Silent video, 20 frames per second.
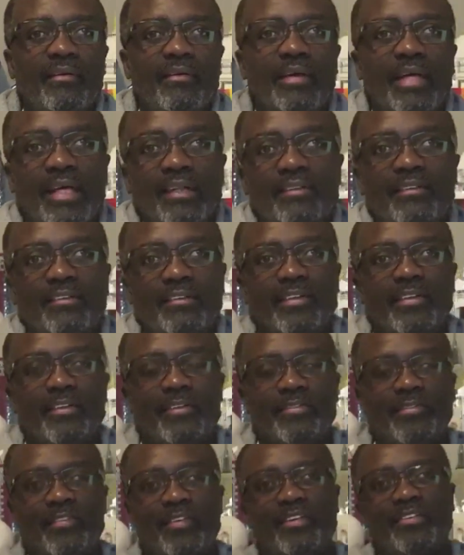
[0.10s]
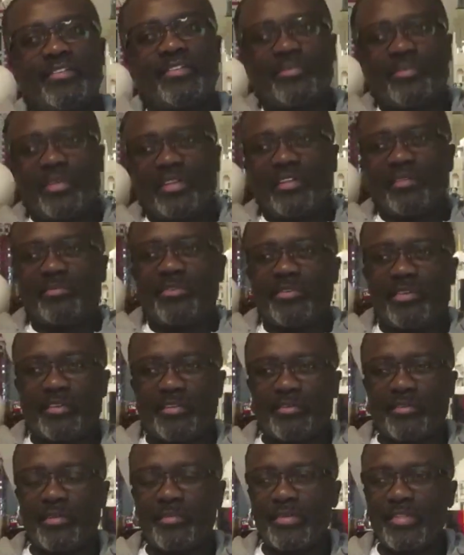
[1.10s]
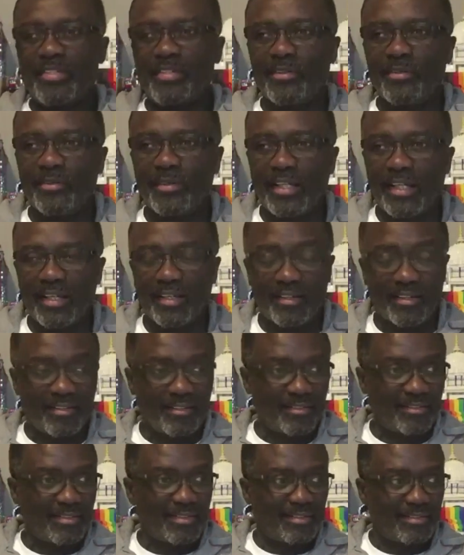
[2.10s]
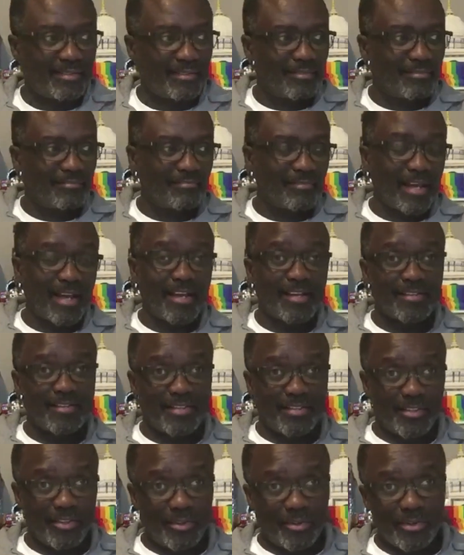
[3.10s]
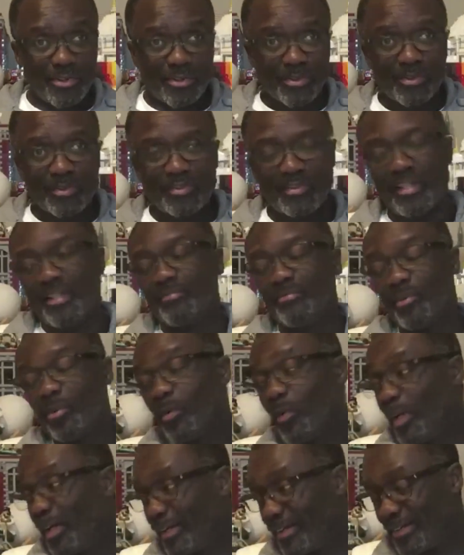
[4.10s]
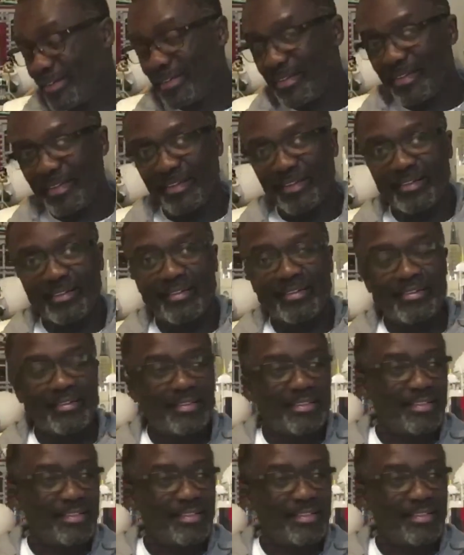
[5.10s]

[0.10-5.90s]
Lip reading: Hey there, LEGO friends, and welcome to another episode. And as usual, I'm quite excited.